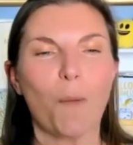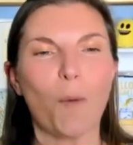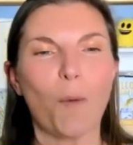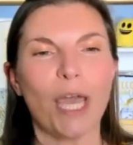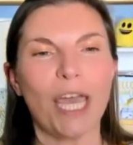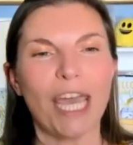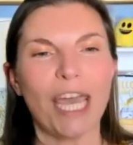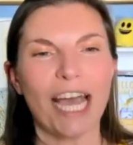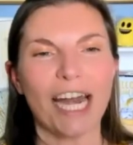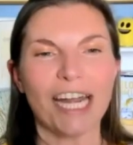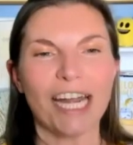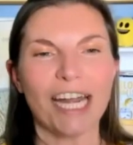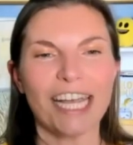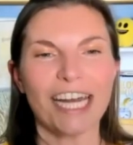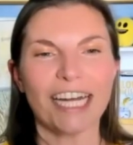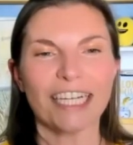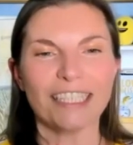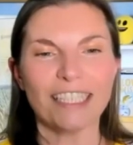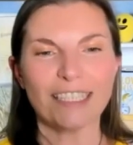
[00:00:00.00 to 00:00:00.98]
We are
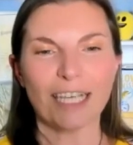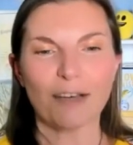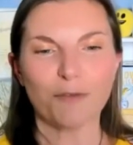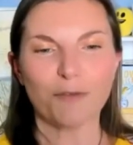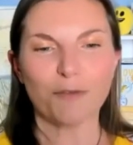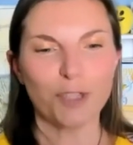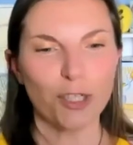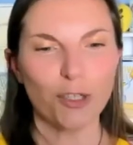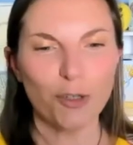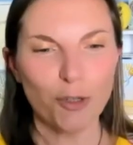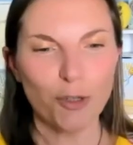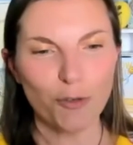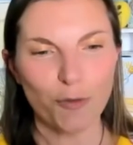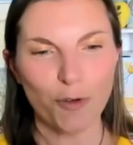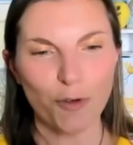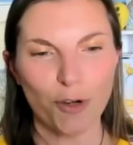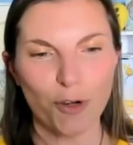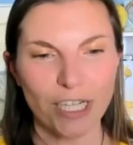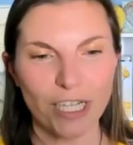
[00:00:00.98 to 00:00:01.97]
here this afternoon
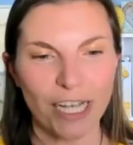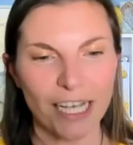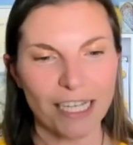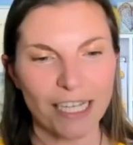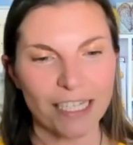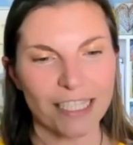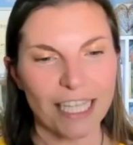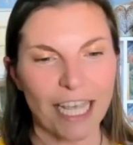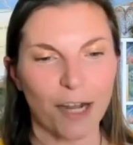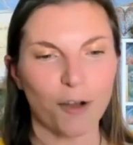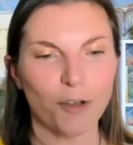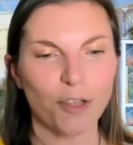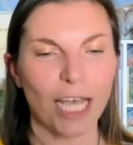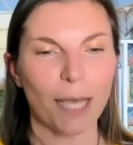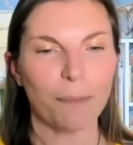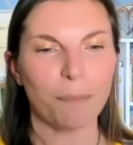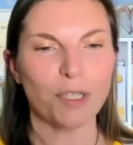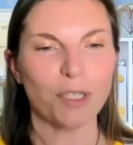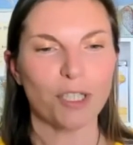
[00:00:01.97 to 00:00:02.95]
for the second
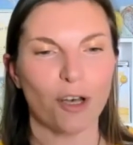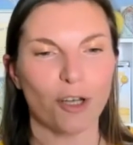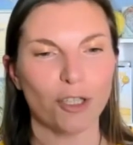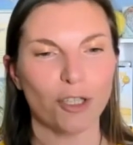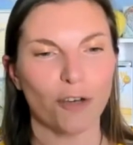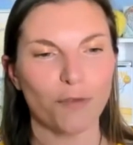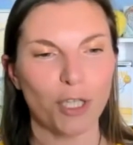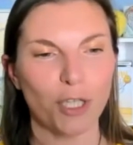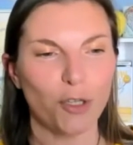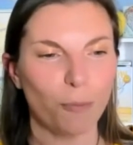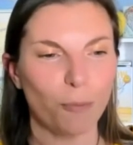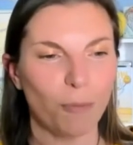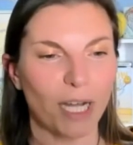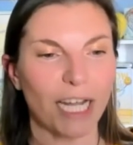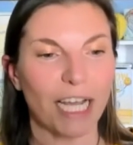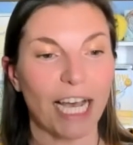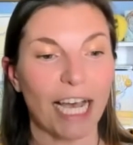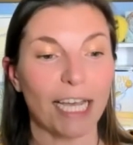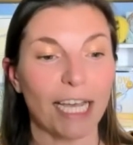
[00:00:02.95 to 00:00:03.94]
episode of the
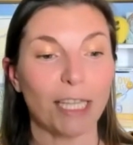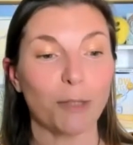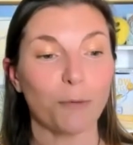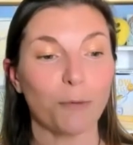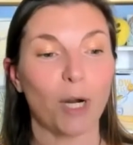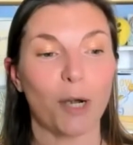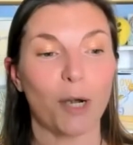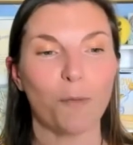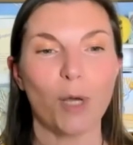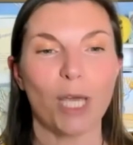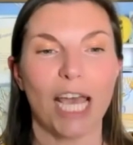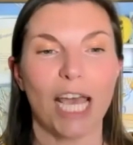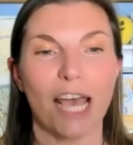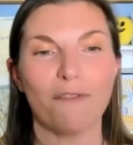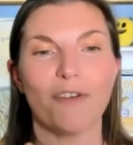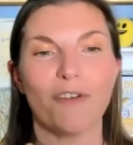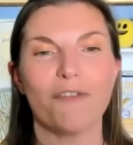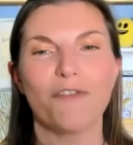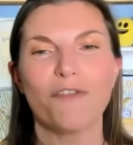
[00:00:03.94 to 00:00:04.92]
Humankind, where we
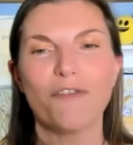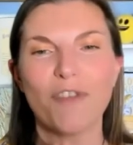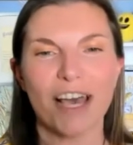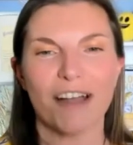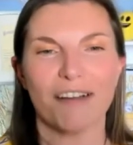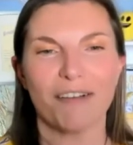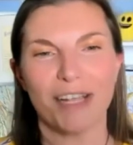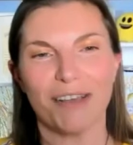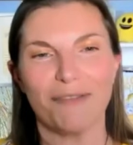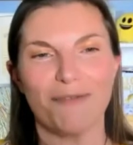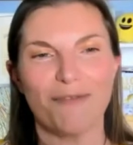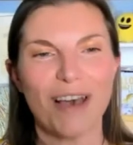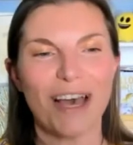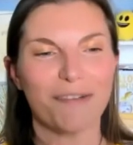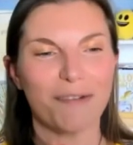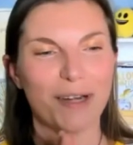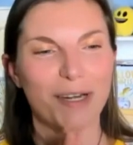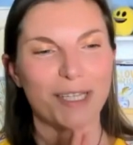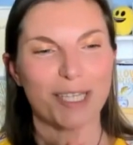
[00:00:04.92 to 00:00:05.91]
have a very,
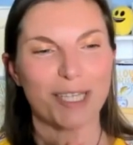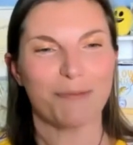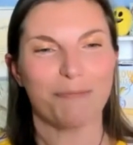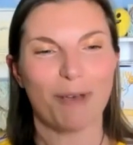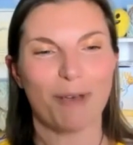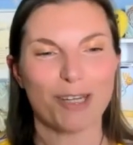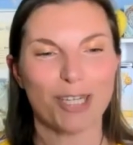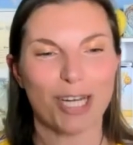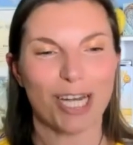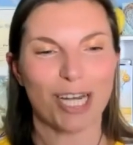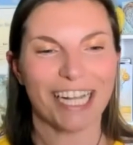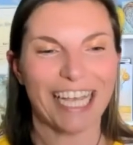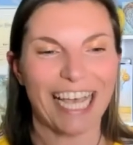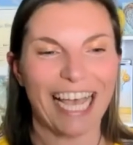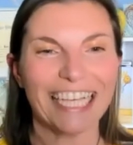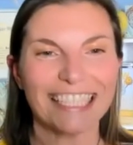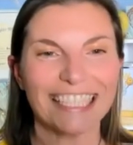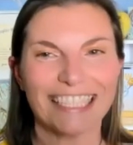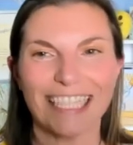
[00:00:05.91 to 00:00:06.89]
very special
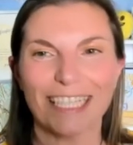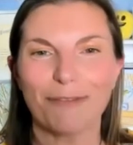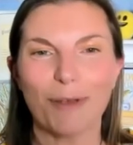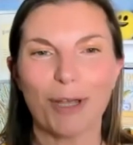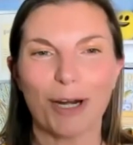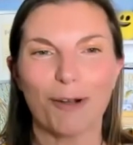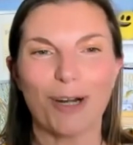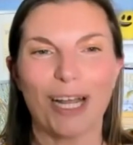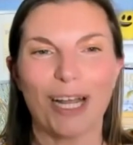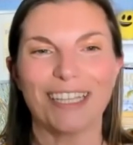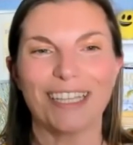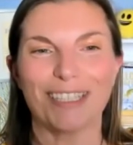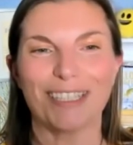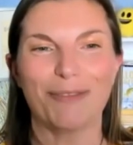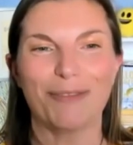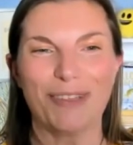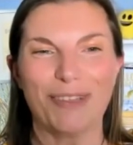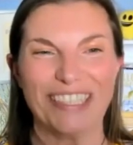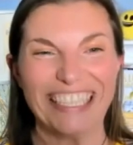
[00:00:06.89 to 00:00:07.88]
guest that we are going to
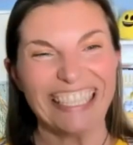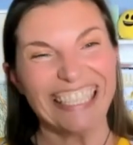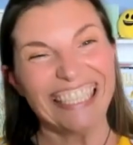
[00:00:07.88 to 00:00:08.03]
interview.